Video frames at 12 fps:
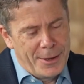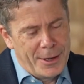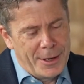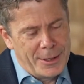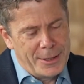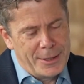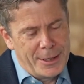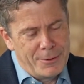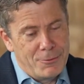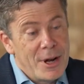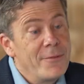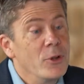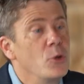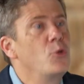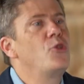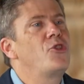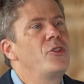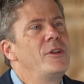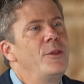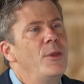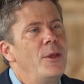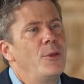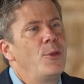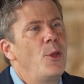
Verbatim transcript: uh revolution in, in,